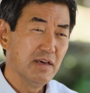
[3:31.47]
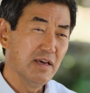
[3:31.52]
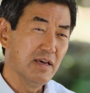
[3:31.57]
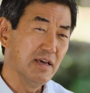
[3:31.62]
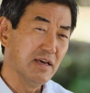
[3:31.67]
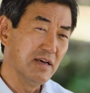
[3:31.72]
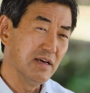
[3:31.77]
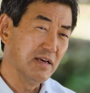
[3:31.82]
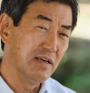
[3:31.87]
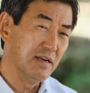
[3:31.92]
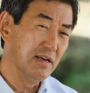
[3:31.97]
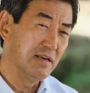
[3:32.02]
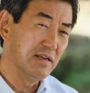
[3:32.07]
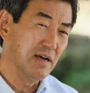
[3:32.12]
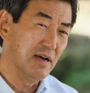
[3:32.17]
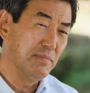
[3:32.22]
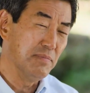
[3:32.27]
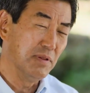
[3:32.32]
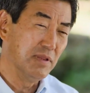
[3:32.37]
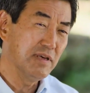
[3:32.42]
And
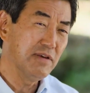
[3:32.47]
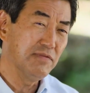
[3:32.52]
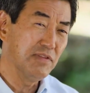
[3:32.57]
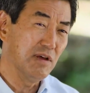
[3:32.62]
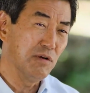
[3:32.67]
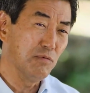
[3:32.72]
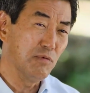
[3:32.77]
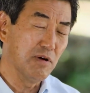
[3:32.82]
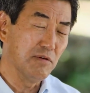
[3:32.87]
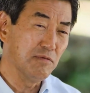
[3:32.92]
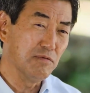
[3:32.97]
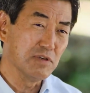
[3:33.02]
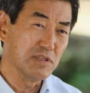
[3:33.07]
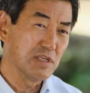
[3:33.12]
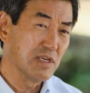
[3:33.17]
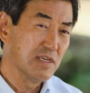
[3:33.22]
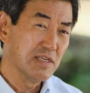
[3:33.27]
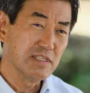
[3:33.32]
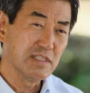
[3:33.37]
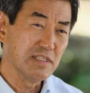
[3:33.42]
I believe that what
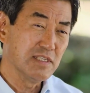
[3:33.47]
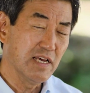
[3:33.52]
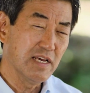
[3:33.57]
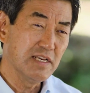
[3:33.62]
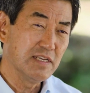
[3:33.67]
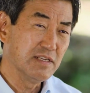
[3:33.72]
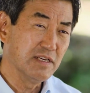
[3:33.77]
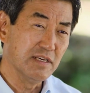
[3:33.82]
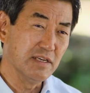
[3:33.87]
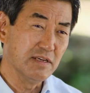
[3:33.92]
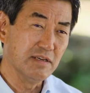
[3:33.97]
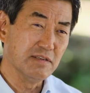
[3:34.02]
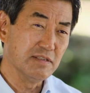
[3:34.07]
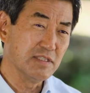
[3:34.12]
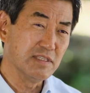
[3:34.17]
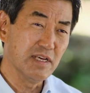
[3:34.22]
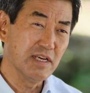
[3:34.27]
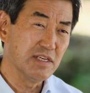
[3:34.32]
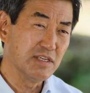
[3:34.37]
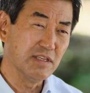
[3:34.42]
was said
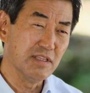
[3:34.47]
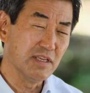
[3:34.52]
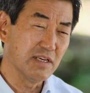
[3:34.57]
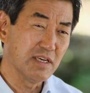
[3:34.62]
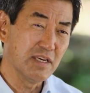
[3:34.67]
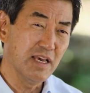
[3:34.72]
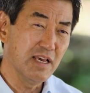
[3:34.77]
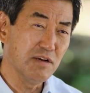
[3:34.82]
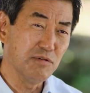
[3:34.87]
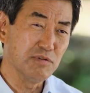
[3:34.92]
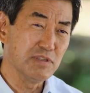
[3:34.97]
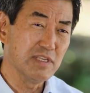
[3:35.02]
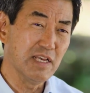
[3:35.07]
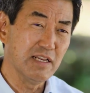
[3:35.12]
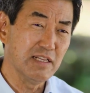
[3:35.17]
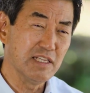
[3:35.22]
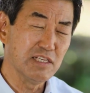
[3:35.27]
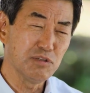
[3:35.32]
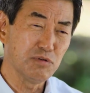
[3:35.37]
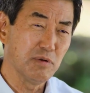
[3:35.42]
to the king was
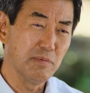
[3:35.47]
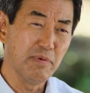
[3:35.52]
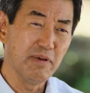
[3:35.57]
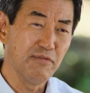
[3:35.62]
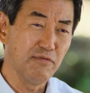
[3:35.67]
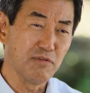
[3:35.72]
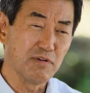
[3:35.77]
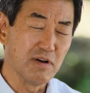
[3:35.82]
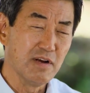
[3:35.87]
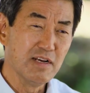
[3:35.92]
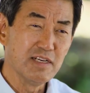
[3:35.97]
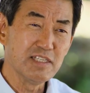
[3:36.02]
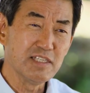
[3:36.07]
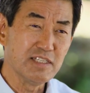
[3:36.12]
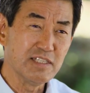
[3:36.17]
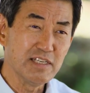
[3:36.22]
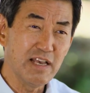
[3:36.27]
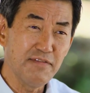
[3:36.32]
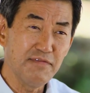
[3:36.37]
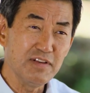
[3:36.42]
that this would be for
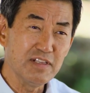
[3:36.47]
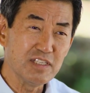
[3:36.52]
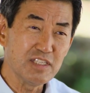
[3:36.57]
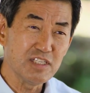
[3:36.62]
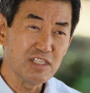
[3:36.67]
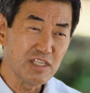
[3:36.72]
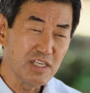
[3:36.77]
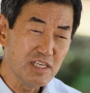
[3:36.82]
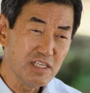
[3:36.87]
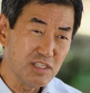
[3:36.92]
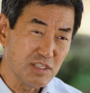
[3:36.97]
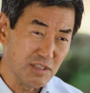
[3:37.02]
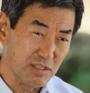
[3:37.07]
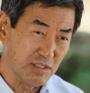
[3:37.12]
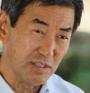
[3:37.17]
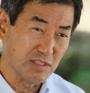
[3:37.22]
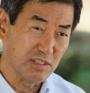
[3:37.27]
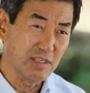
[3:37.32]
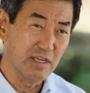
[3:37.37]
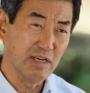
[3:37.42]
7
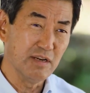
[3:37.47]
seasons,